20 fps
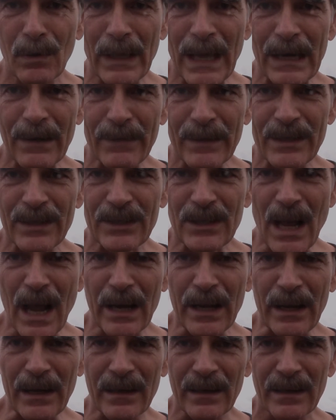out of its
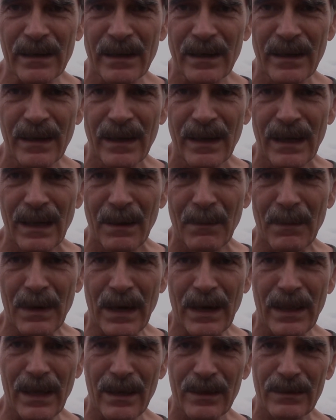socket
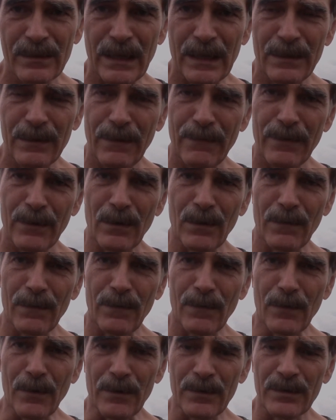by the centrifugal
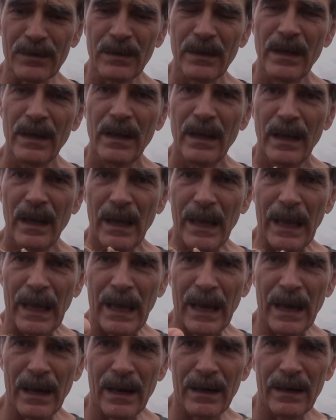force.
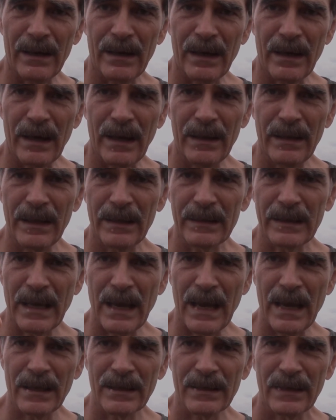And in this
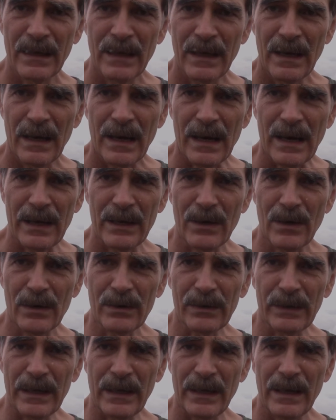case, I
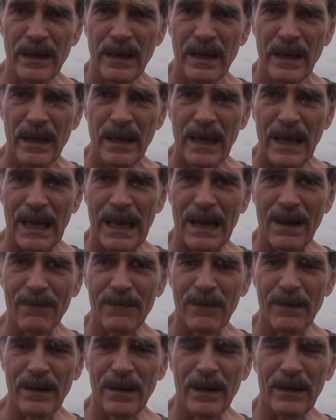usually
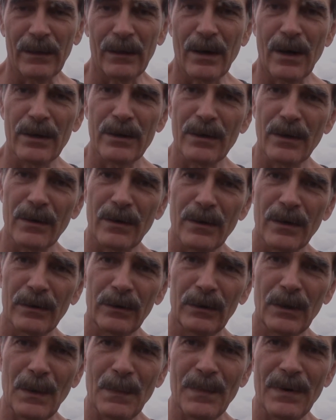have a larger
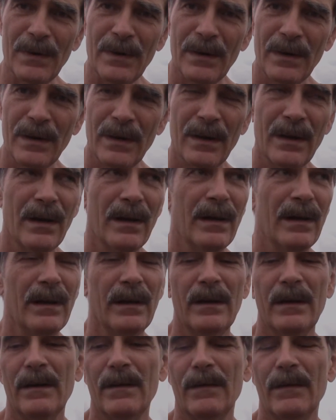loop
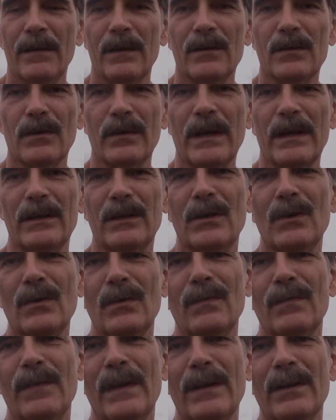so that
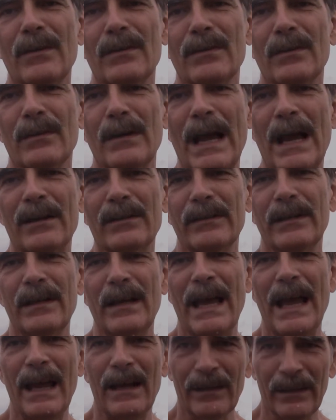2 fingers are
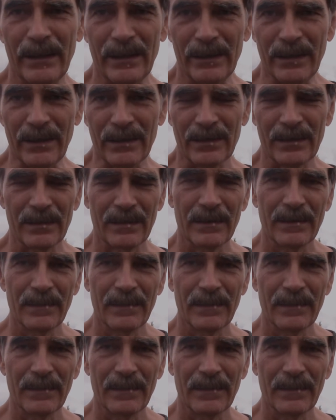actually handling this.